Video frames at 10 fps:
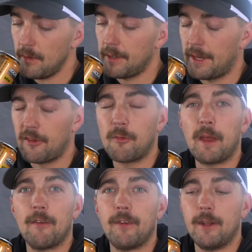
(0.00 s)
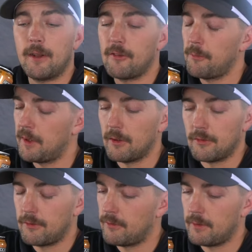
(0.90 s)
getting some caffeine in us
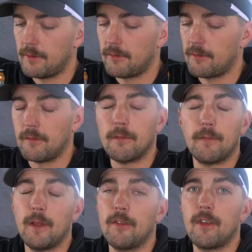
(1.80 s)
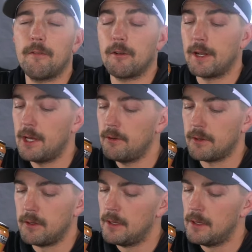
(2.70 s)
because it's day seven right now, and